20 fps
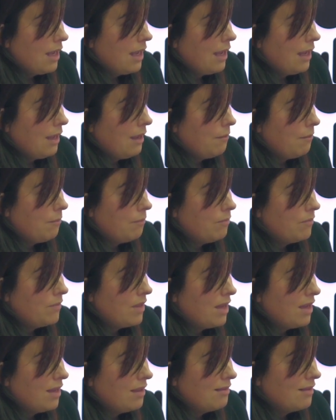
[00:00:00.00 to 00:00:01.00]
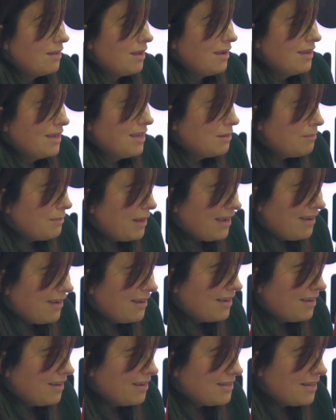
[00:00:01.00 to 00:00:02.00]
I can make
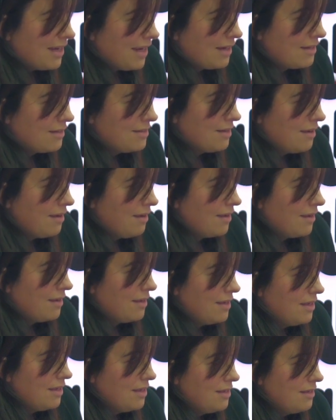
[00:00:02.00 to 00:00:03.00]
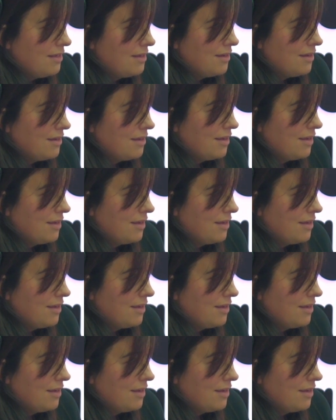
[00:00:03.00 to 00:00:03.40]
eye contact. I